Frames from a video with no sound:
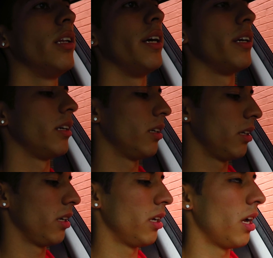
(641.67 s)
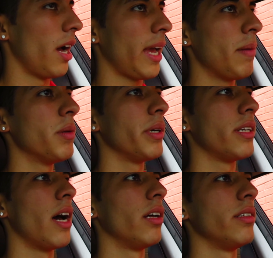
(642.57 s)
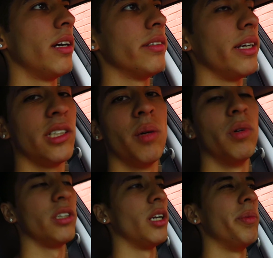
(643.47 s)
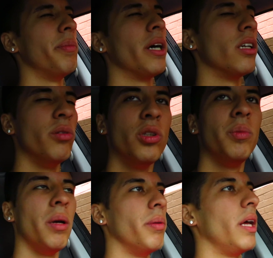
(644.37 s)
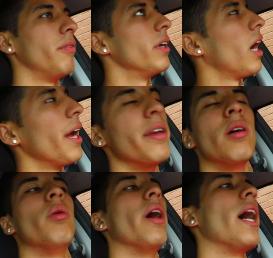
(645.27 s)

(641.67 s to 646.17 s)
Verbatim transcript: Like I came to McDonald's and I was like, someone's gonna be about the Tunchi baby life. Like I know it.